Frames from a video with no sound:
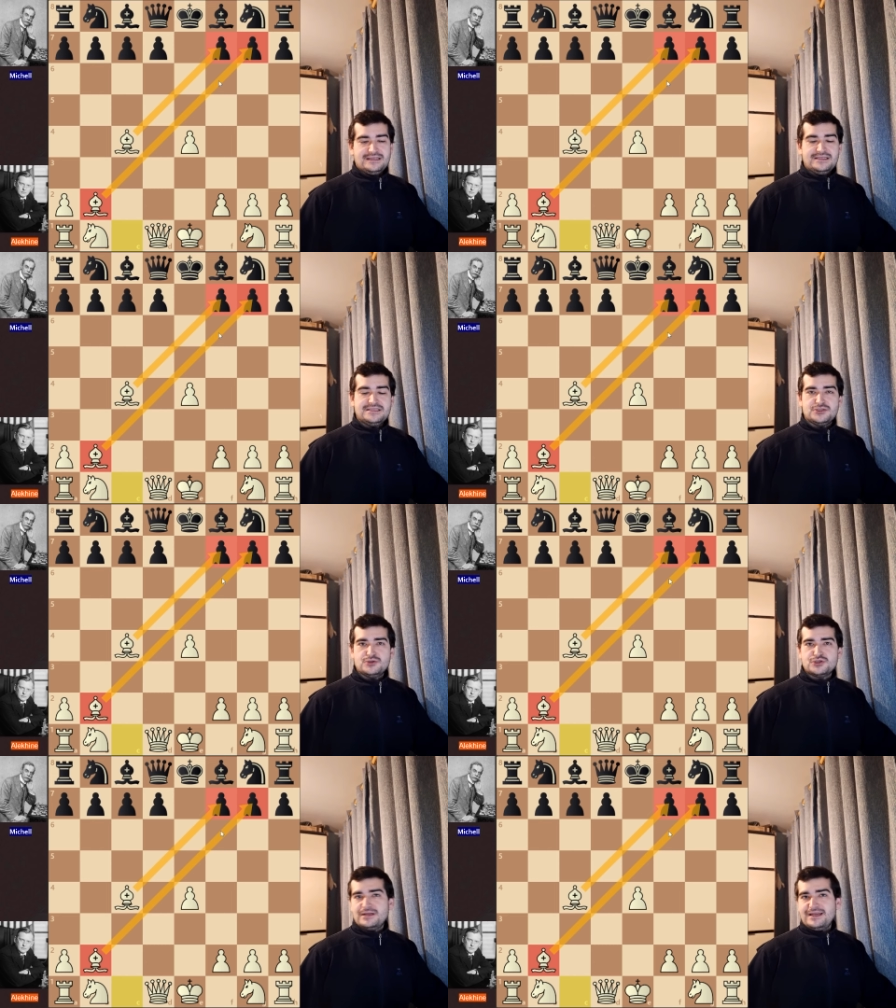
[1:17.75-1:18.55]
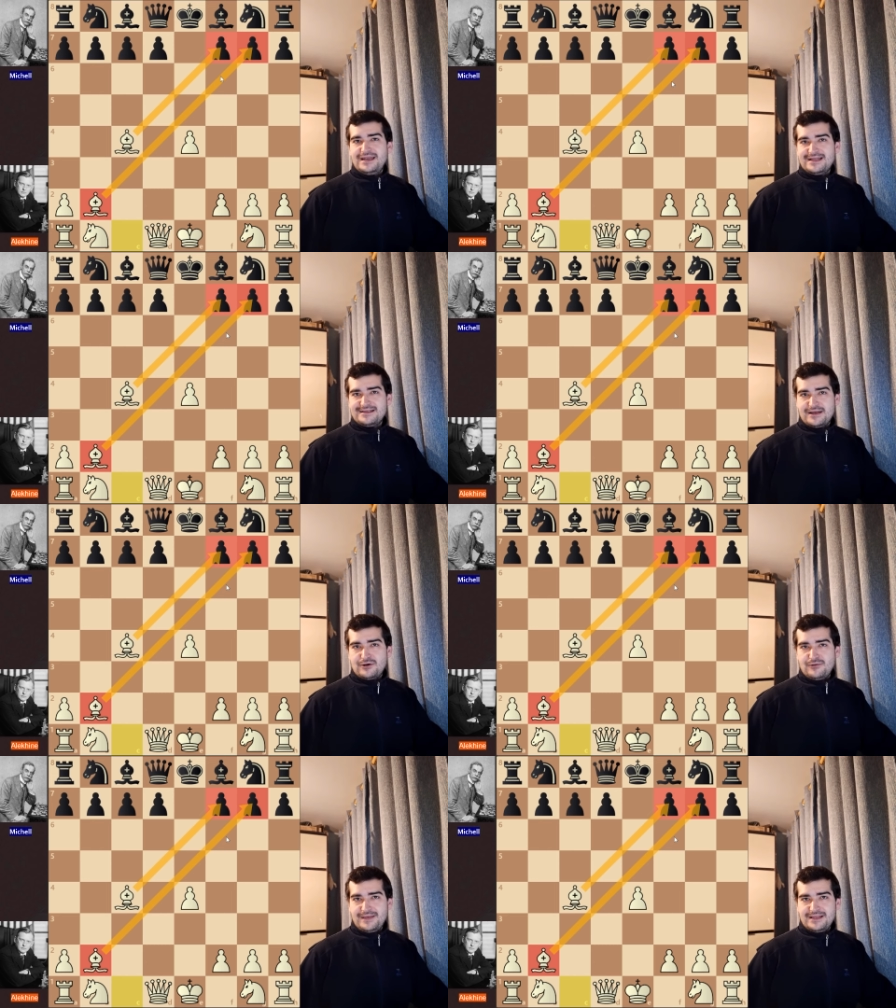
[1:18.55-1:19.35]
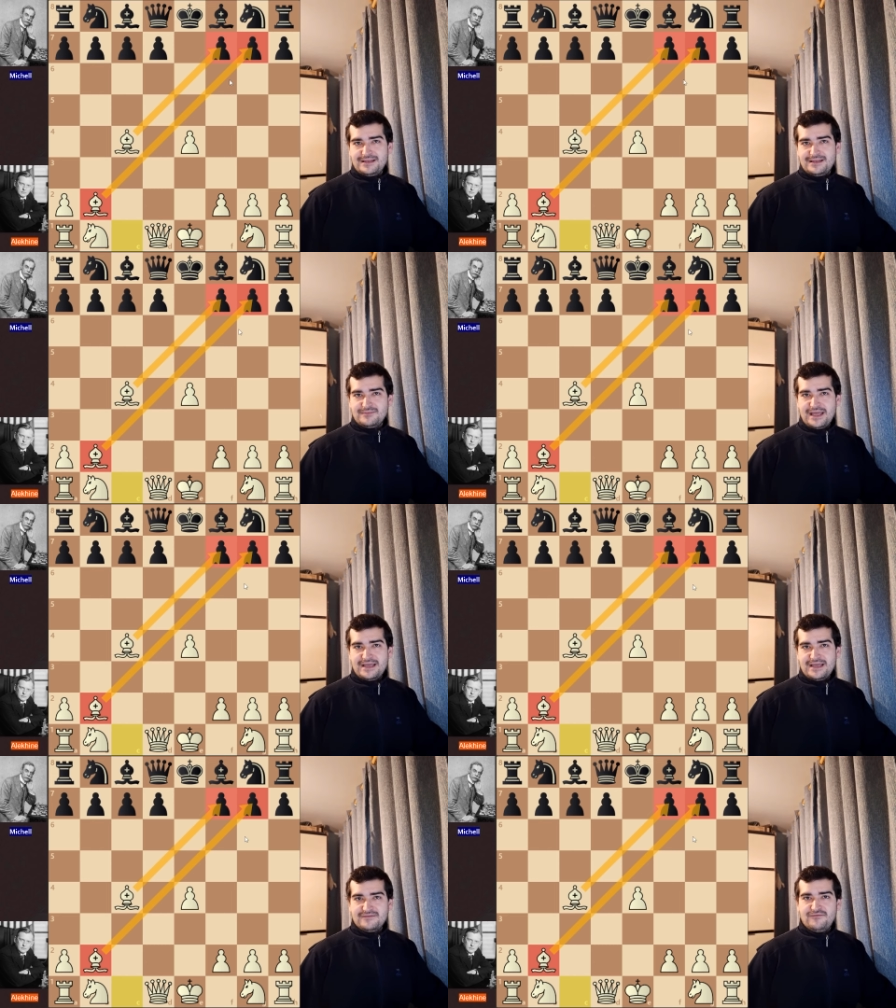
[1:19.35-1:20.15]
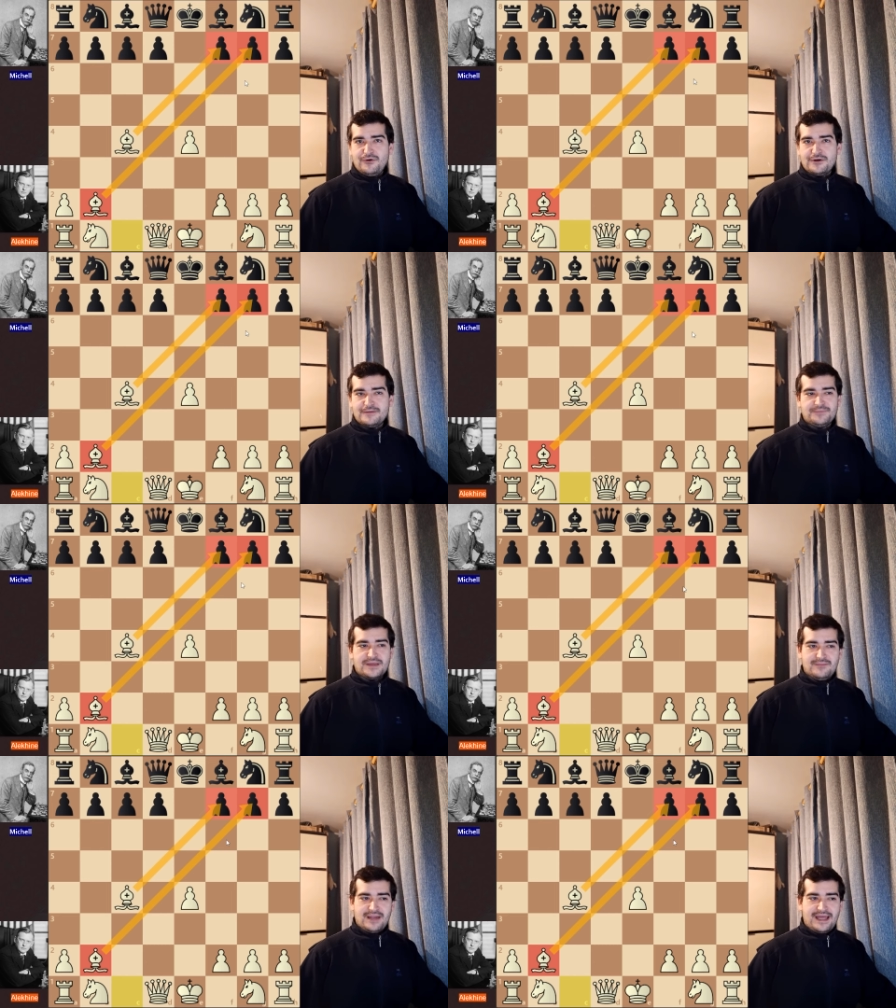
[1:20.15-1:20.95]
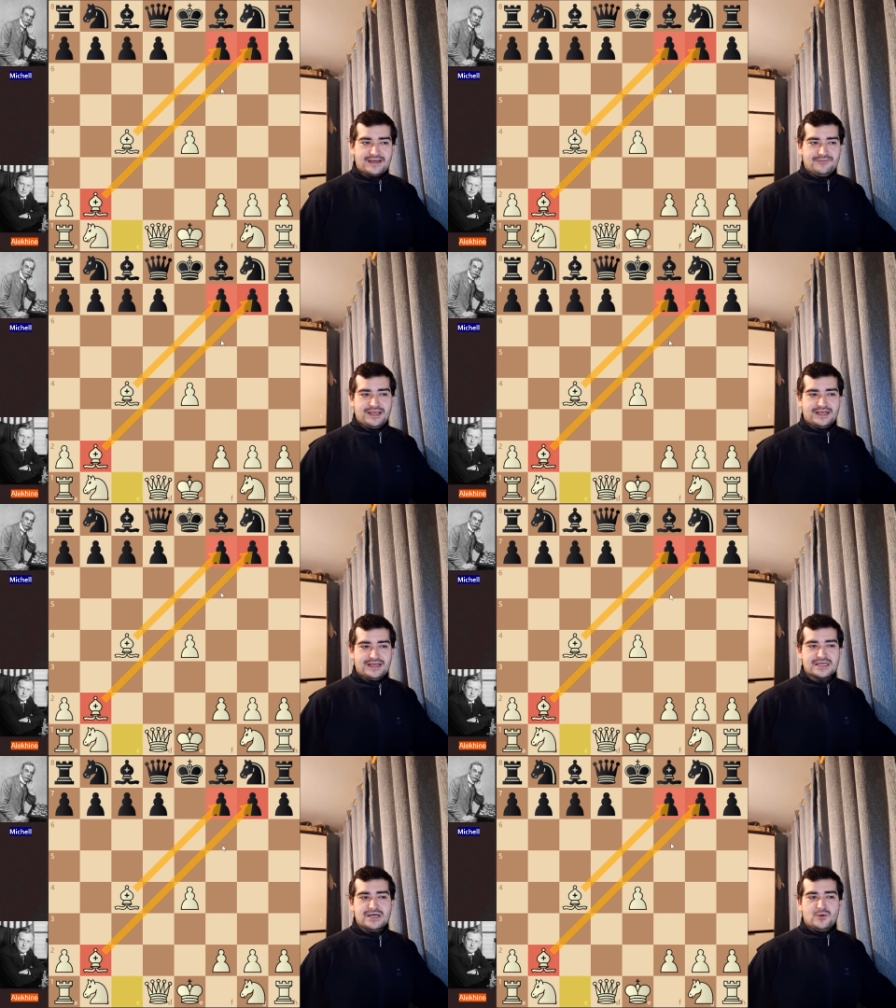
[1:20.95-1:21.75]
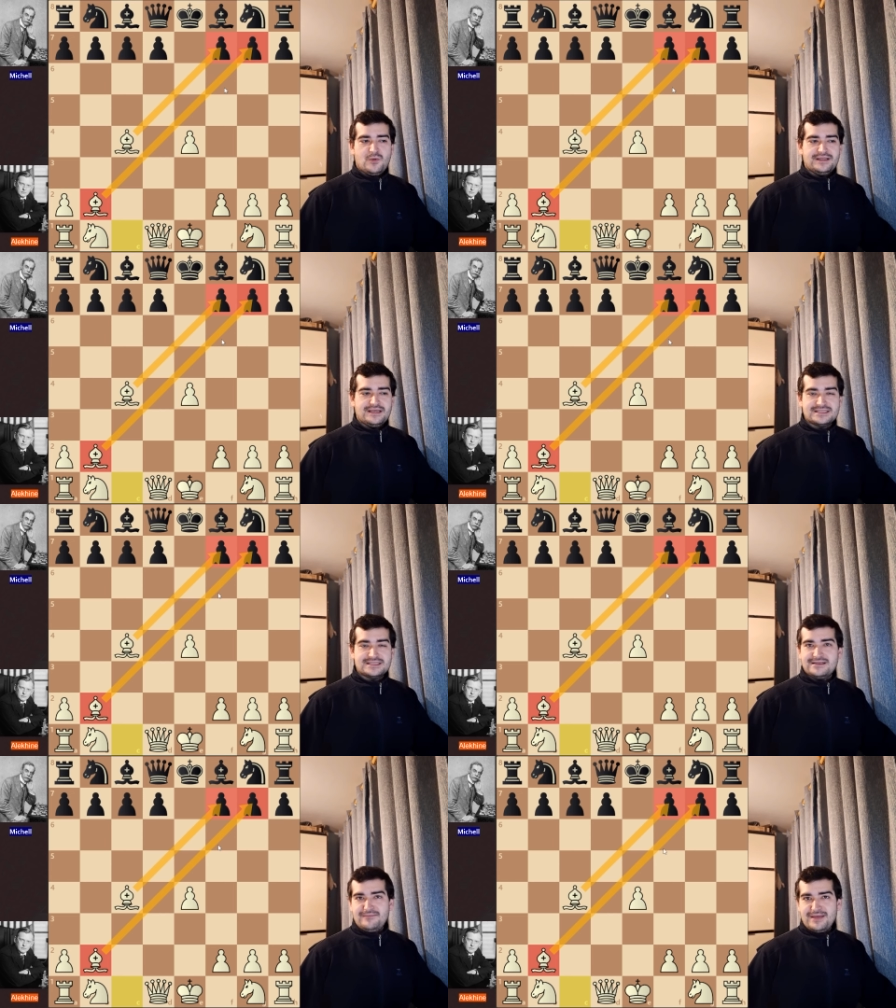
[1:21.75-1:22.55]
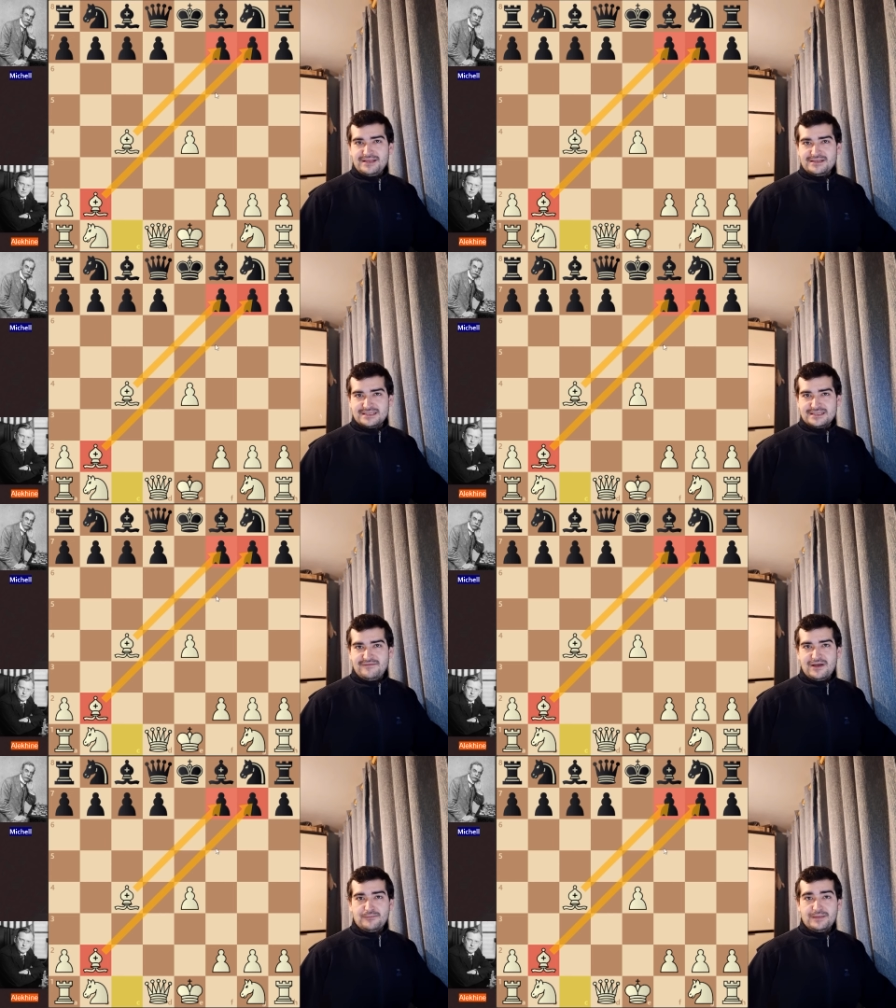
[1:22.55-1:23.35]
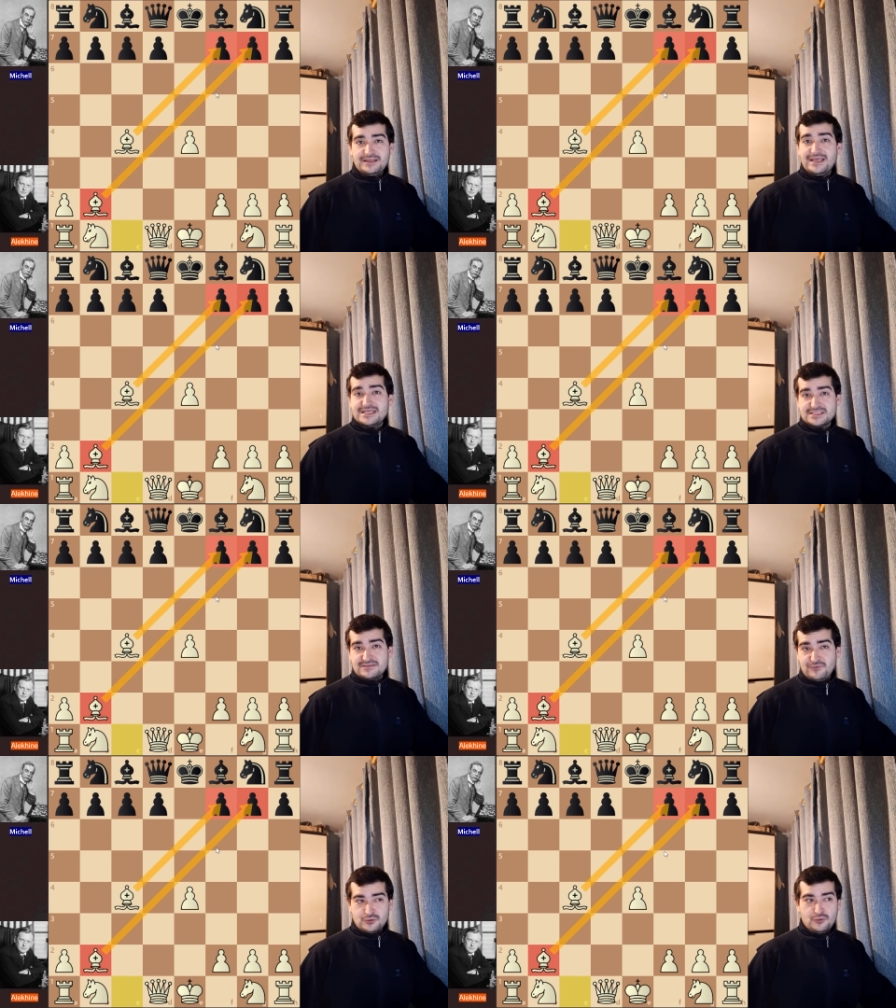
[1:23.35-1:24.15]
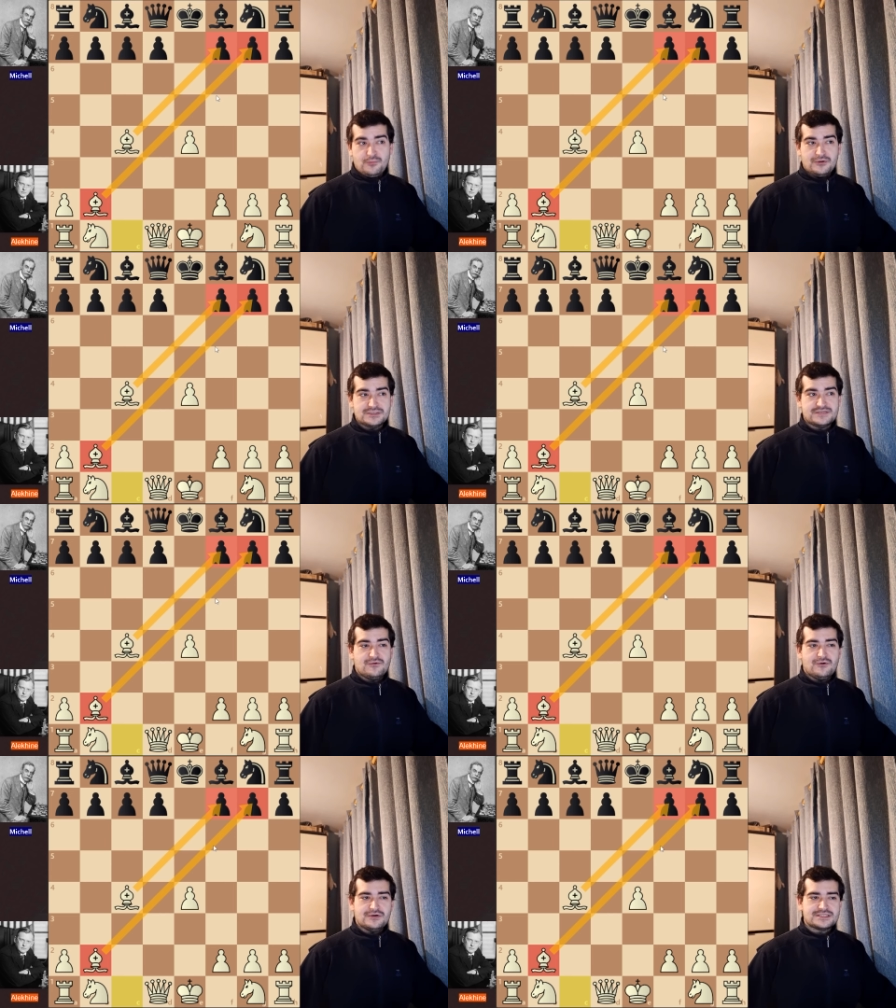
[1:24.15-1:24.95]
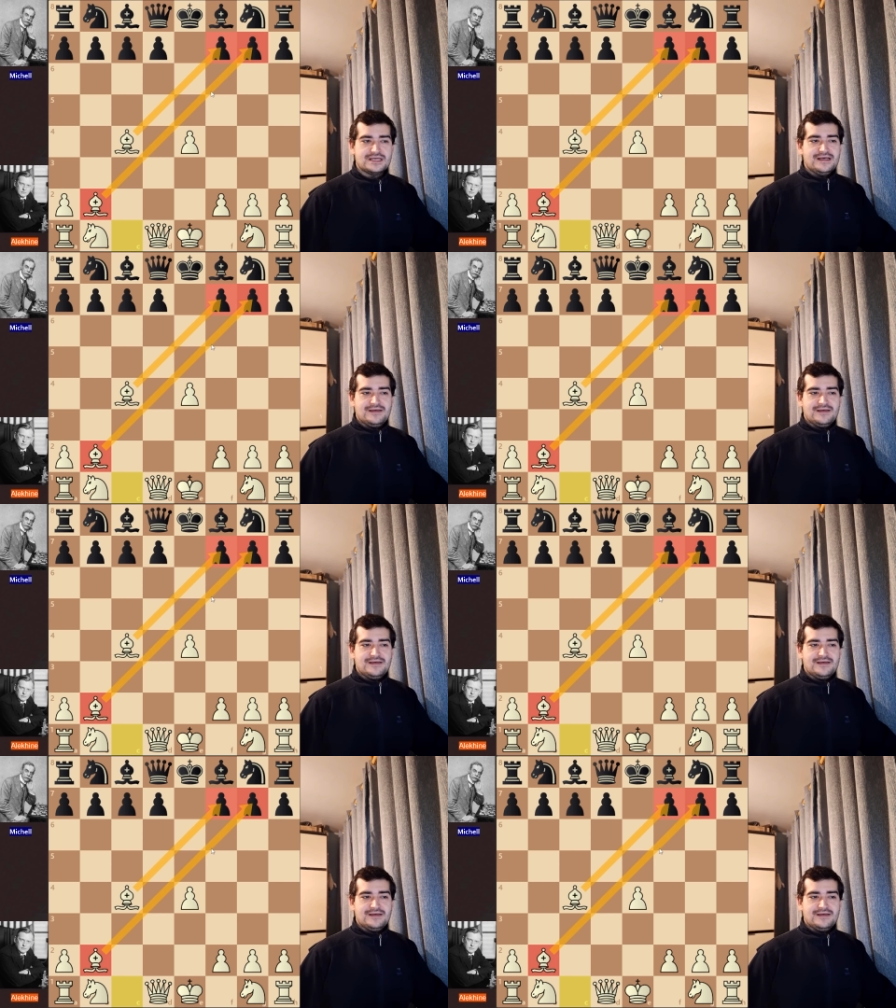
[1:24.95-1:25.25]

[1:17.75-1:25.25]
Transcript: This is usually not recommended playing for black because white has a tremendous development, yes, for two pawns of course,